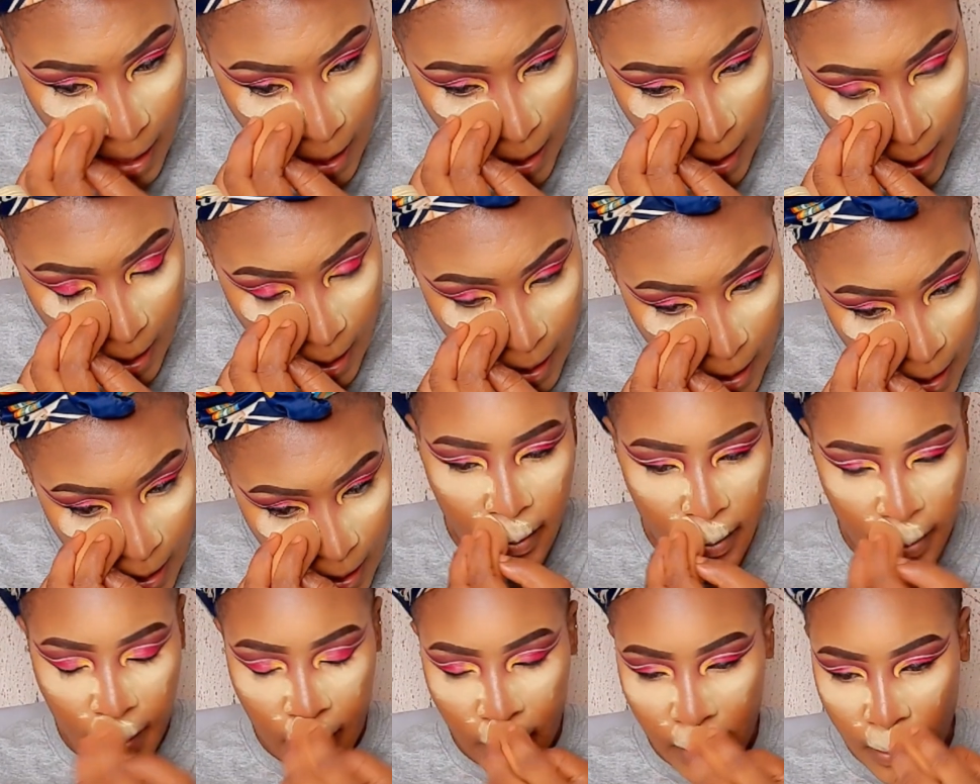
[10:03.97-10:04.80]
I'm just
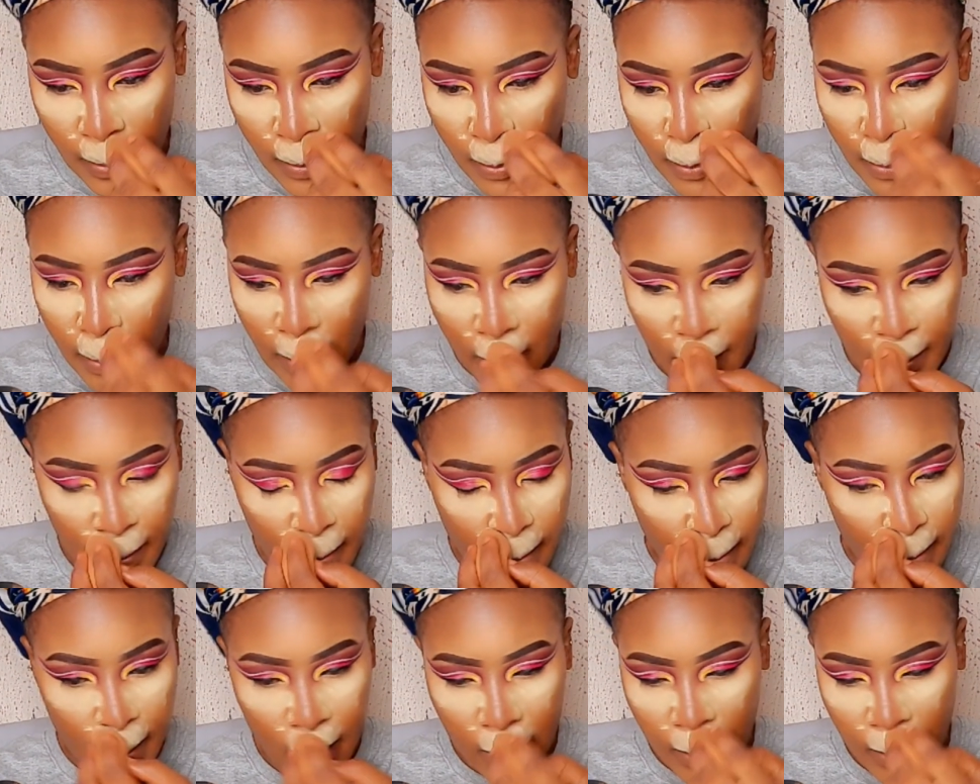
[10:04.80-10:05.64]
going to use it to set, sorry,